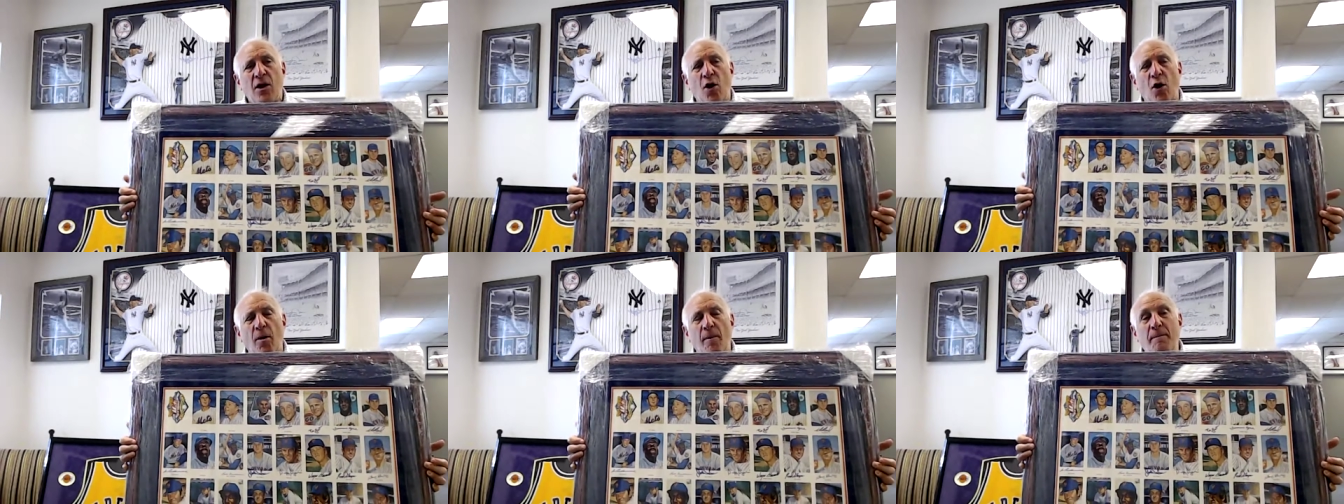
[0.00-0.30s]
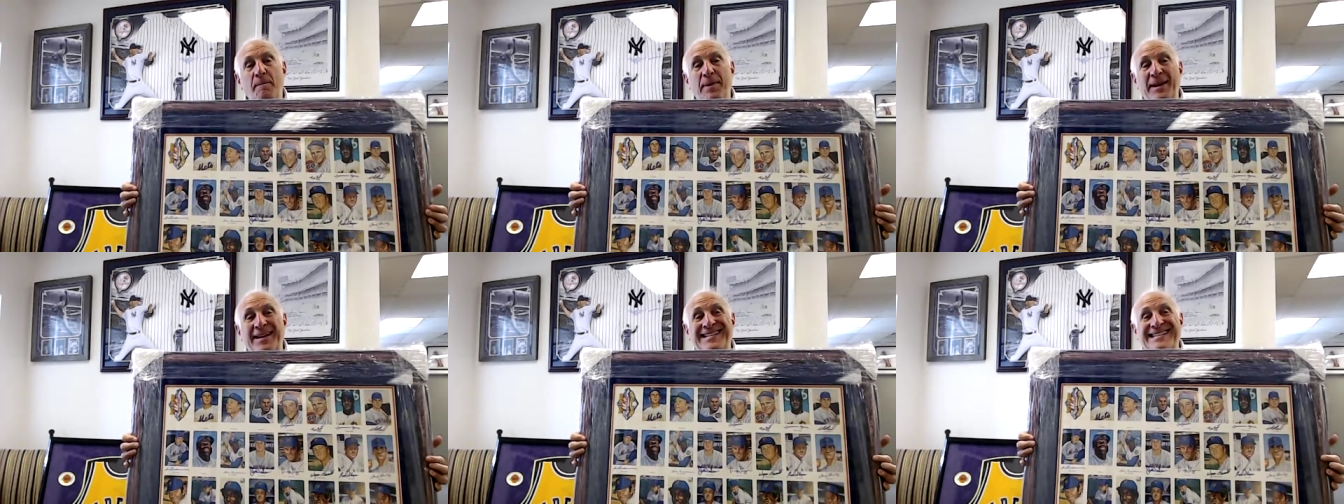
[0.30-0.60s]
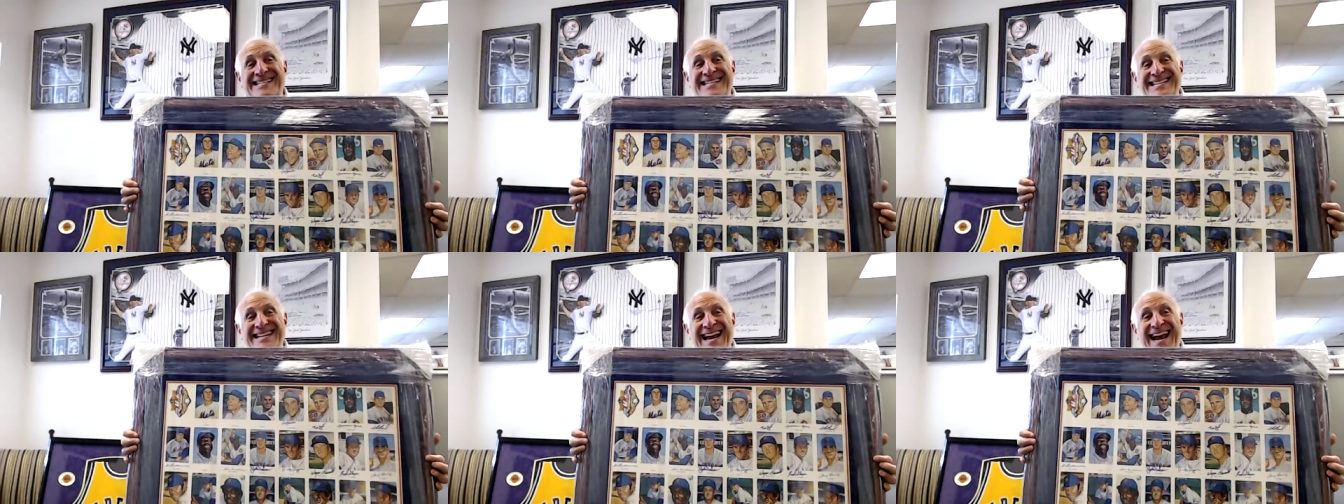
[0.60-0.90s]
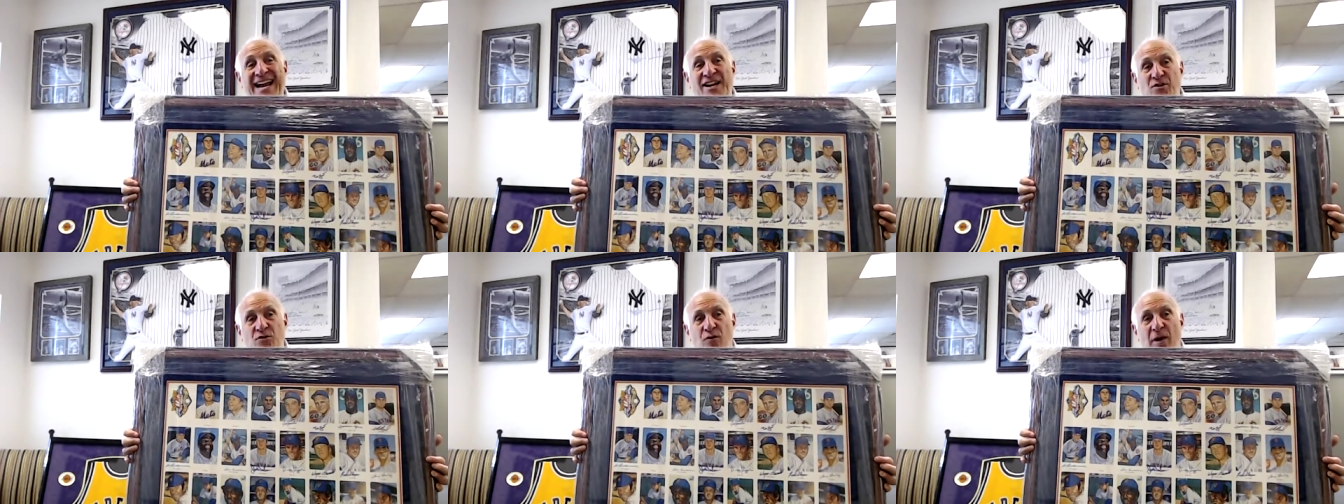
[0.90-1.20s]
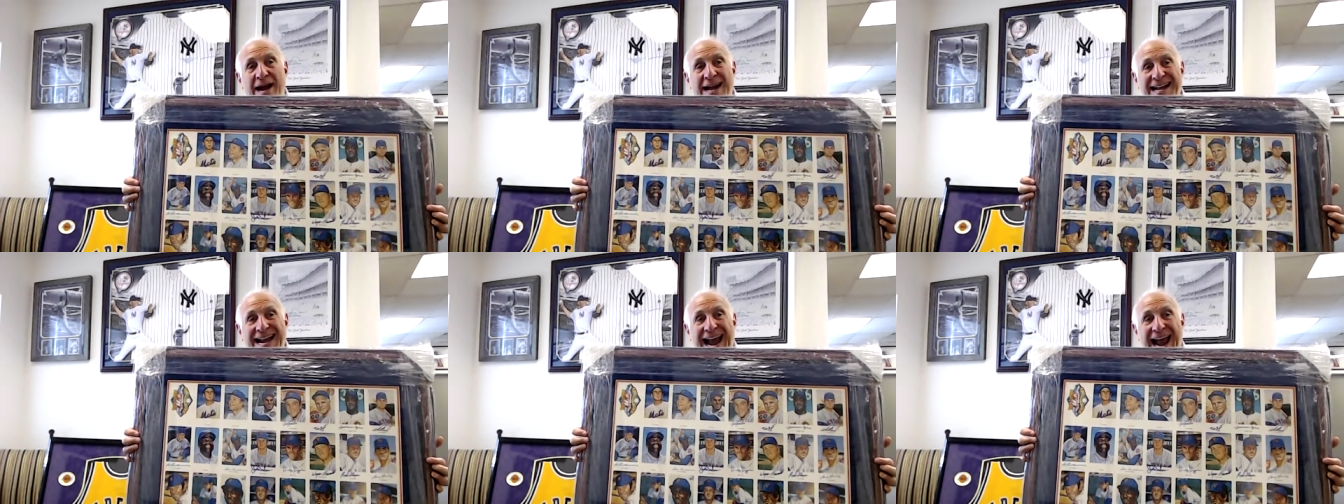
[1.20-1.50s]
Go to BidCX
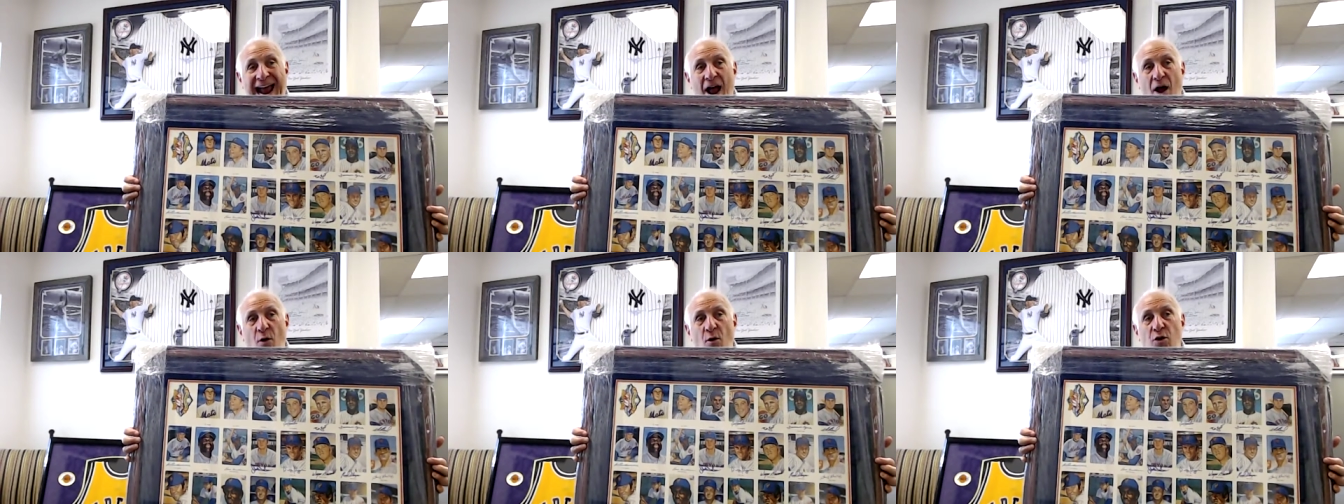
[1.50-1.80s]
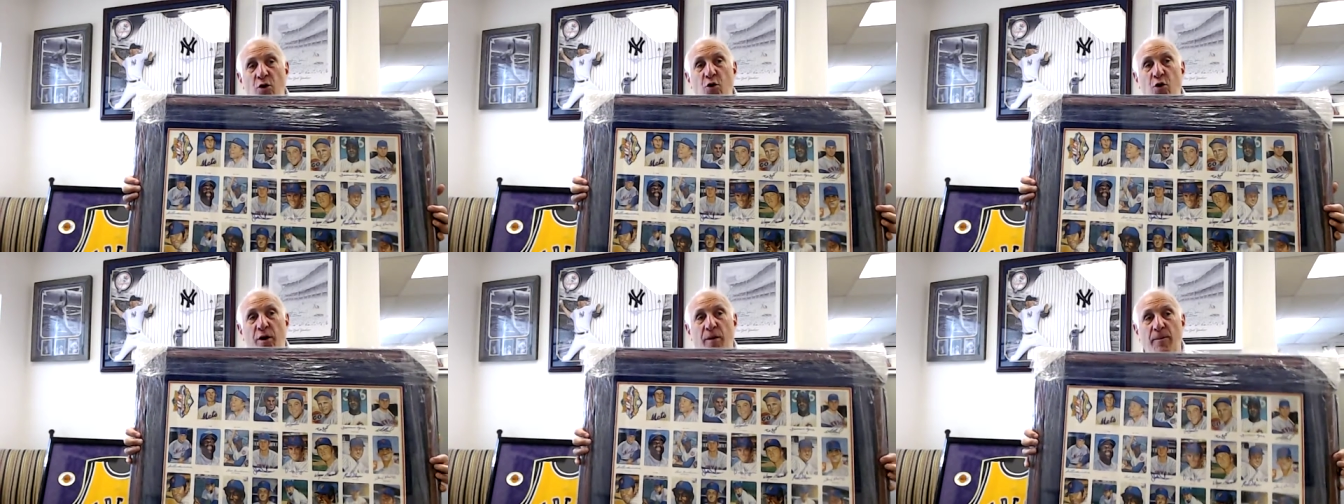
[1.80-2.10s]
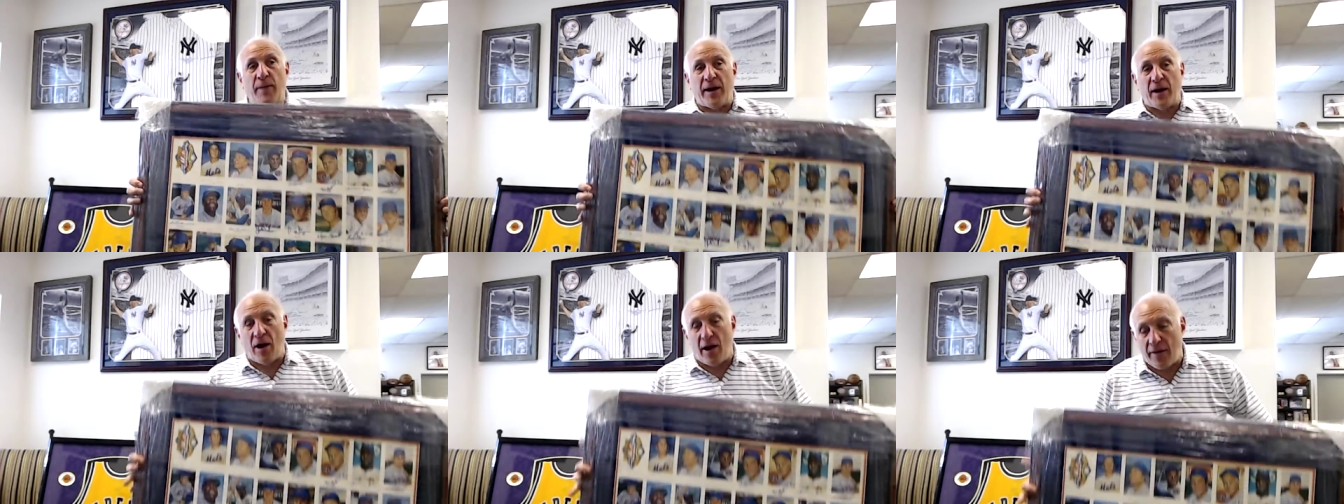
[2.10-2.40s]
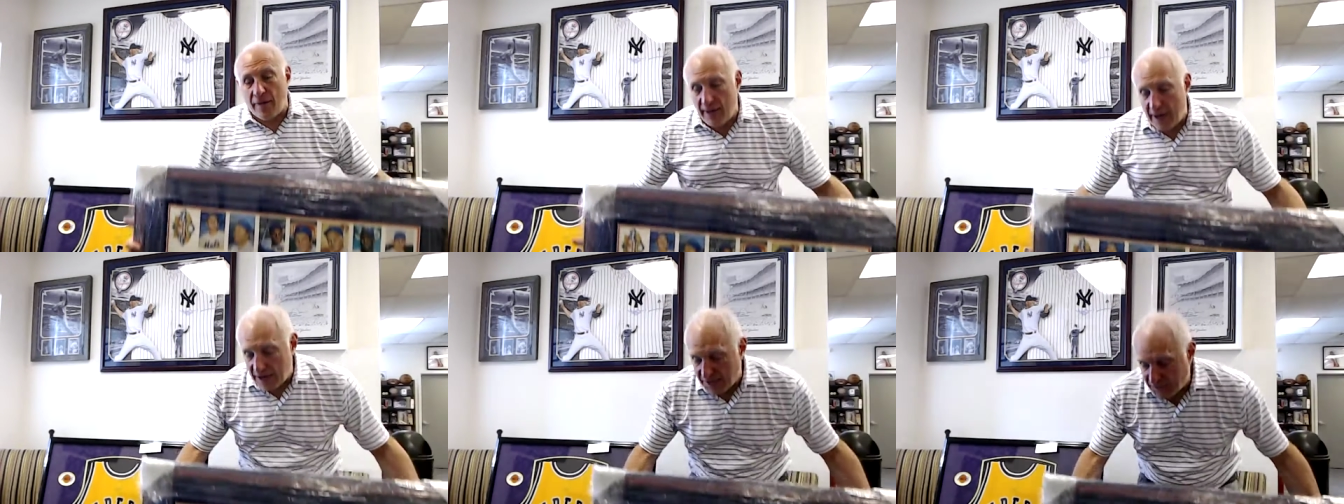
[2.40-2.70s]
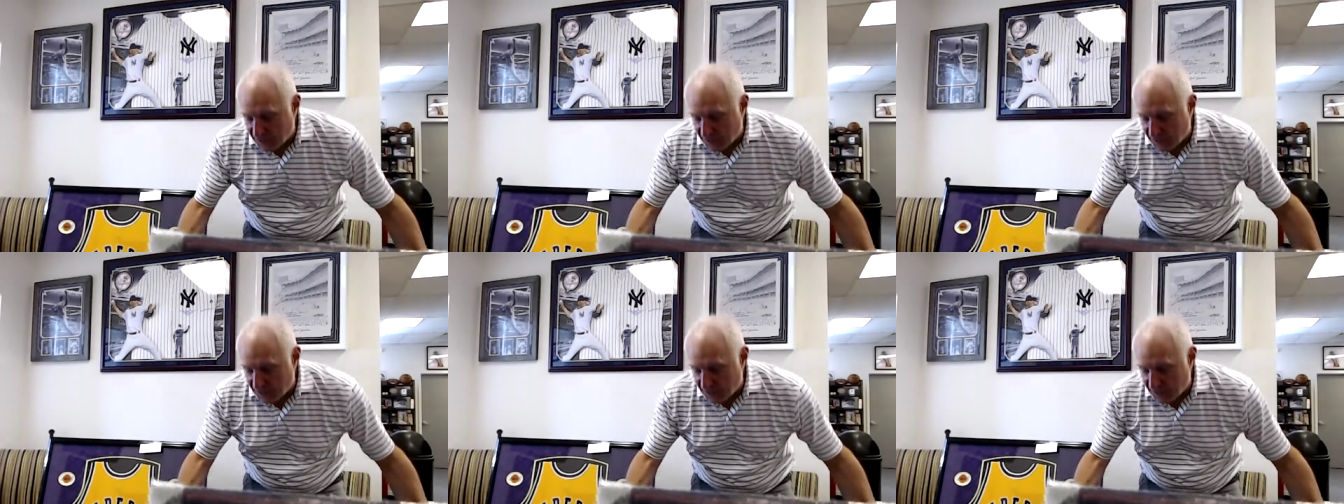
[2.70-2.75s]
right now. You can bid on